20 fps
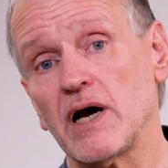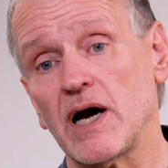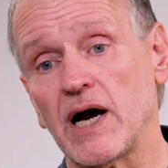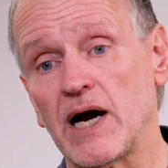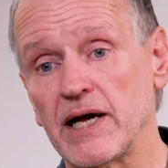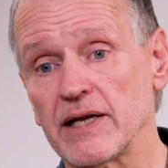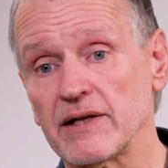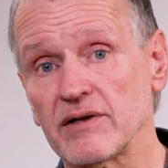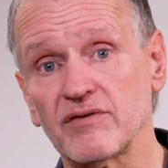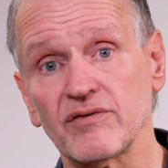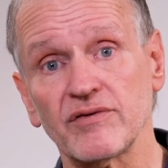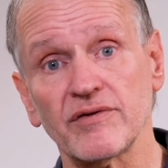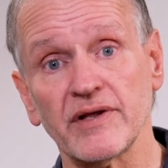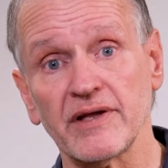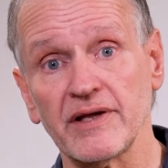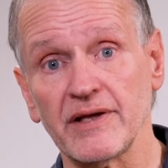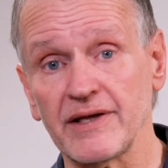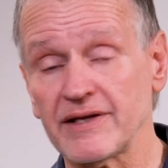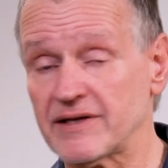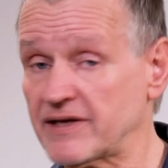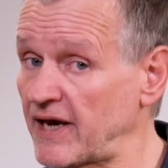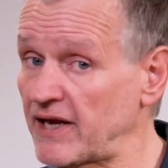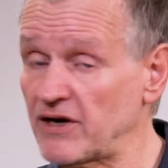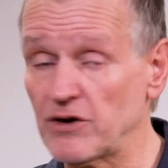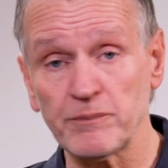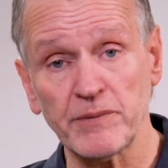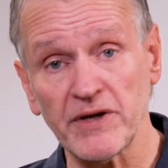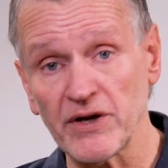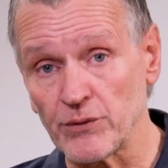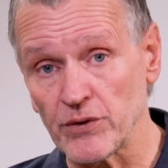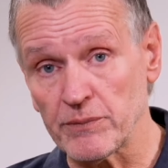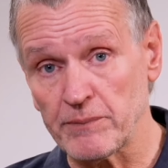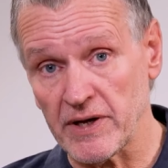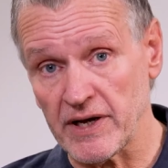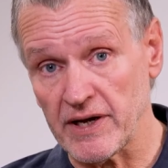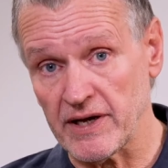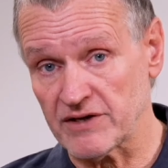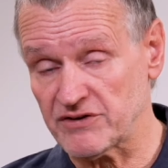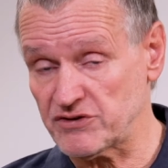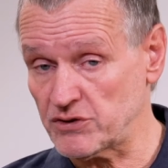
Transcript: and it cannot be repaired.